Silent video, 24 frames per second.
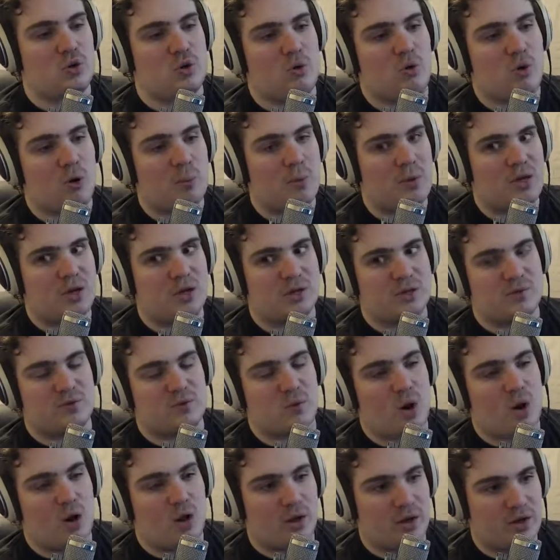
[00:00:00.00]
or because of
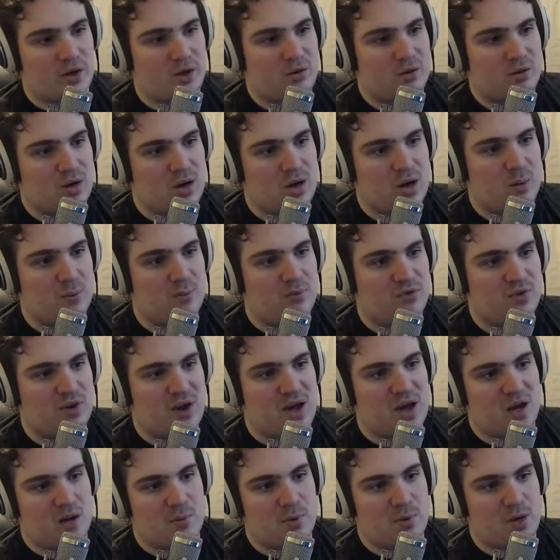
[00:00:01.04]
quality.
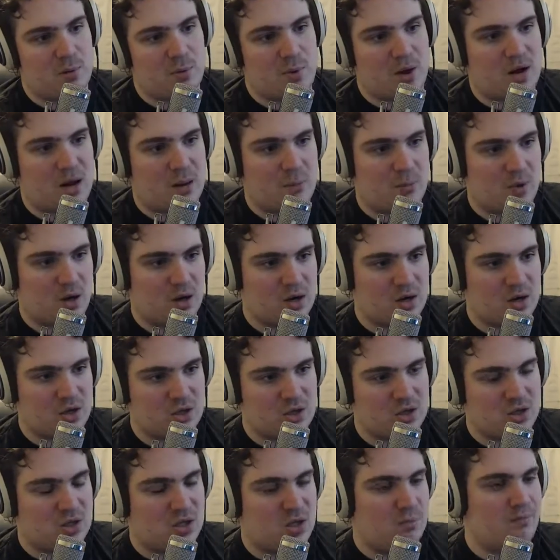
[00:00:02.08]
Fnatic being my name
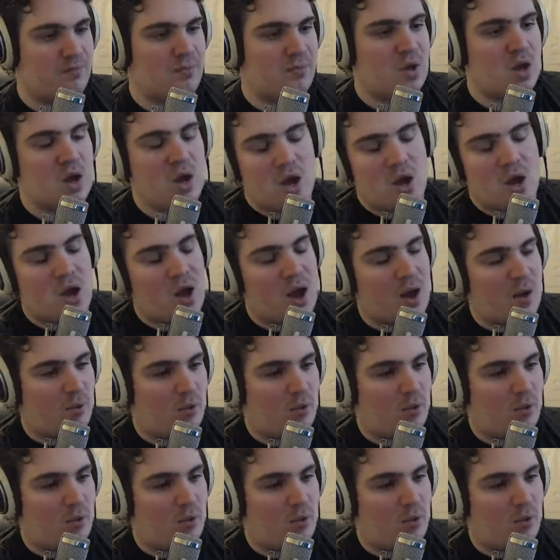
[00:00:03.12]
recognition team. I